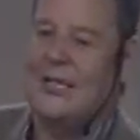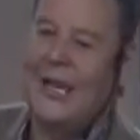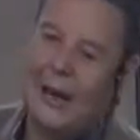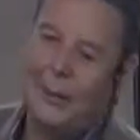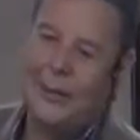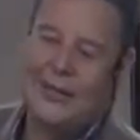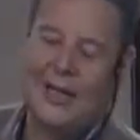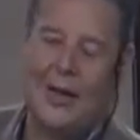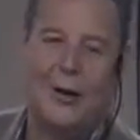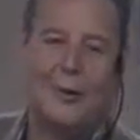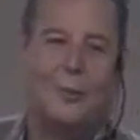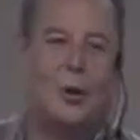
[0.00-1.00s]
was the
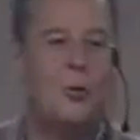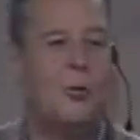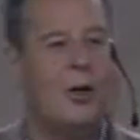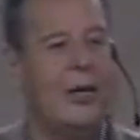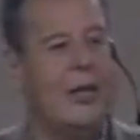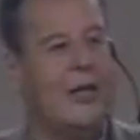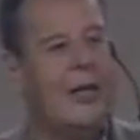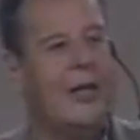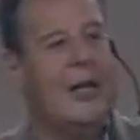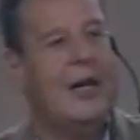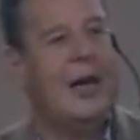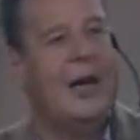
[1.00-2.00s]
episode
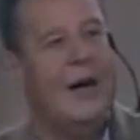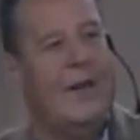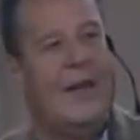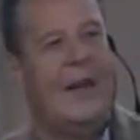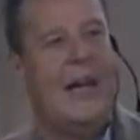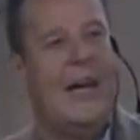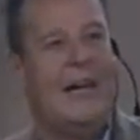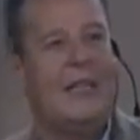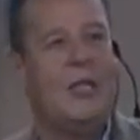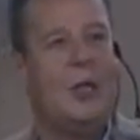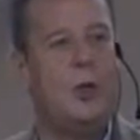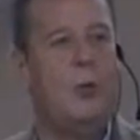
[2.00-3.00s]
between uh, they
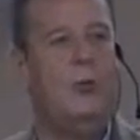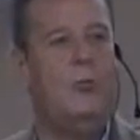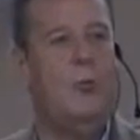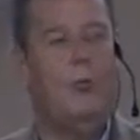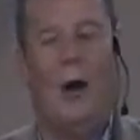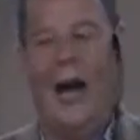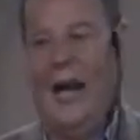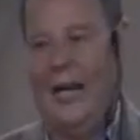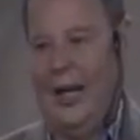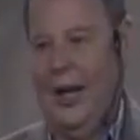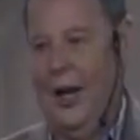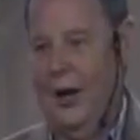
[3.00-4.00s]
had two
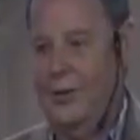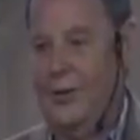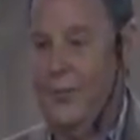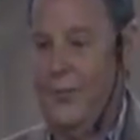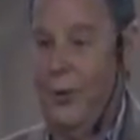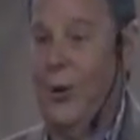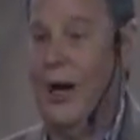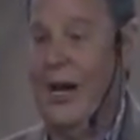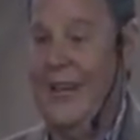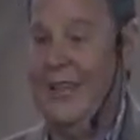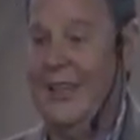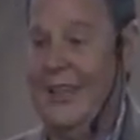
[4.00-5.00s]
wagon loads of
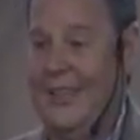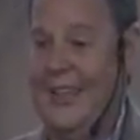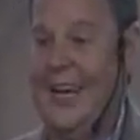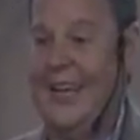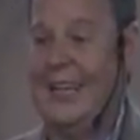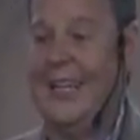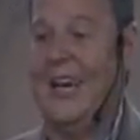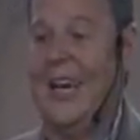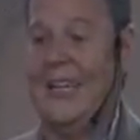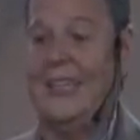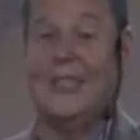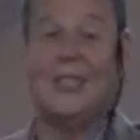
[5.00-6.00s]
freight that they
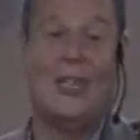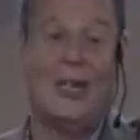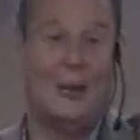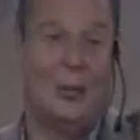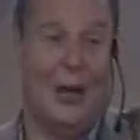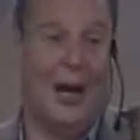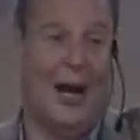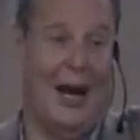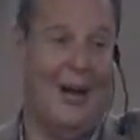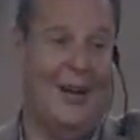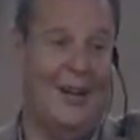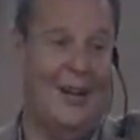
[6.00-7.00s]
had to take to Sleepy
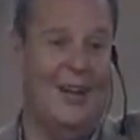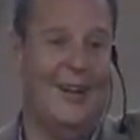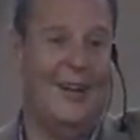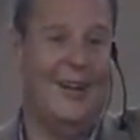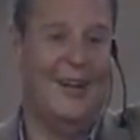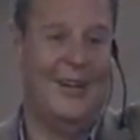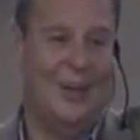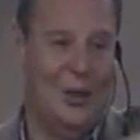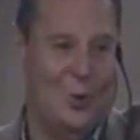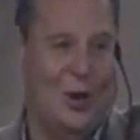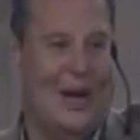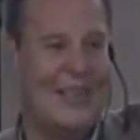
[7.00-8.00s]
Eye,
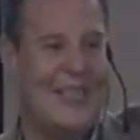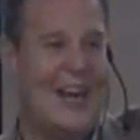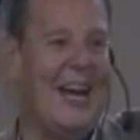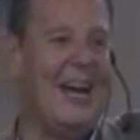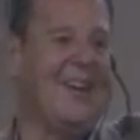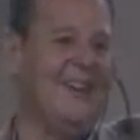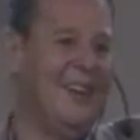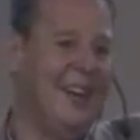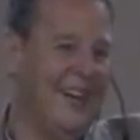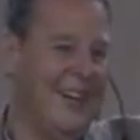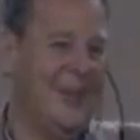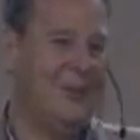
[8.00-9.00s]
a nearby
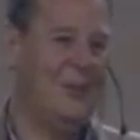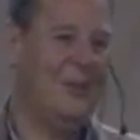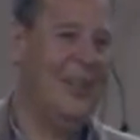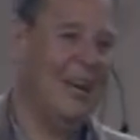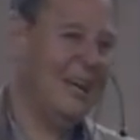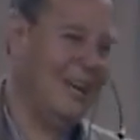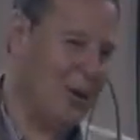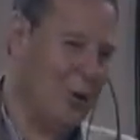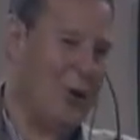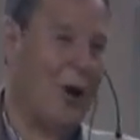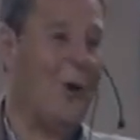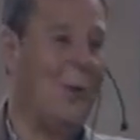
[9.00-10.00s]
town. You would they
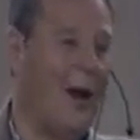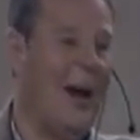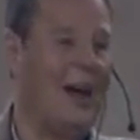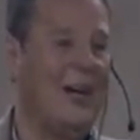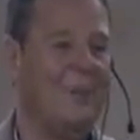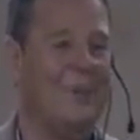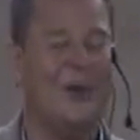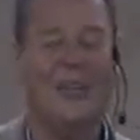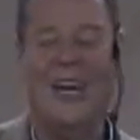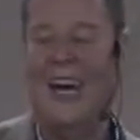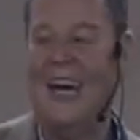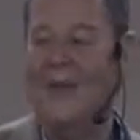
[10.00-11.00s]
could go there and back
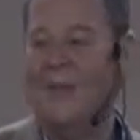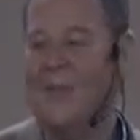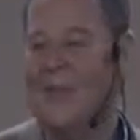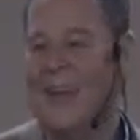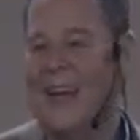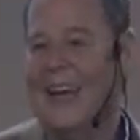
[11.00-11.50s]
in one day,